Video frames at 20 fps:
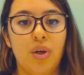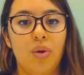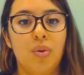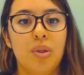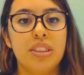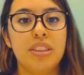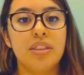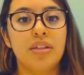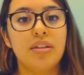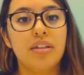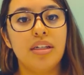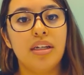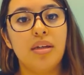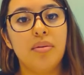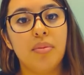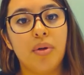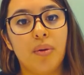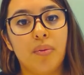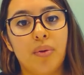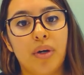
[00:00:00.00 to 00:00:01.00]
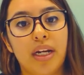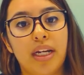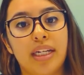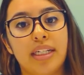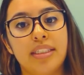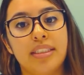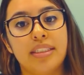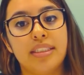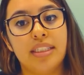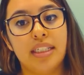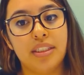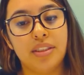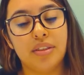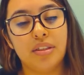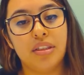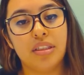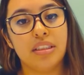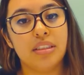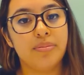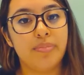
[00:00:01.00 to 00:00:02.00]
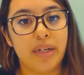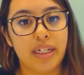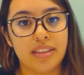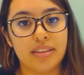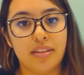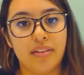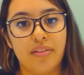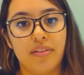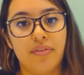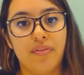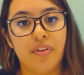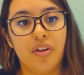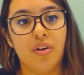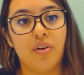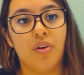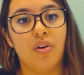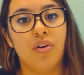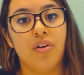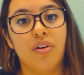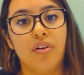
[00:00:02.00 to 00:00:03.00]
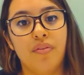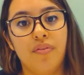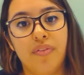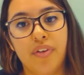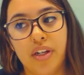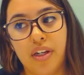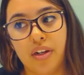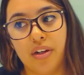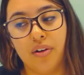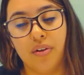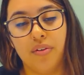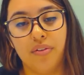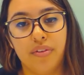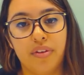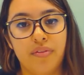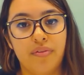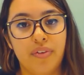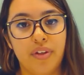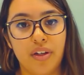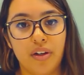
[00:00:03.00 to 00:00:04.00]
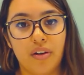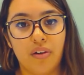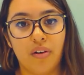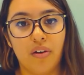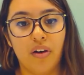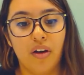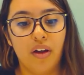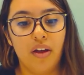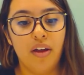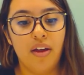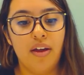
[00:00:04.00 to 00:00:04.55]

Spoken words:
What's a good email where I can send you the specs of the vehicle and a video of the vehicle?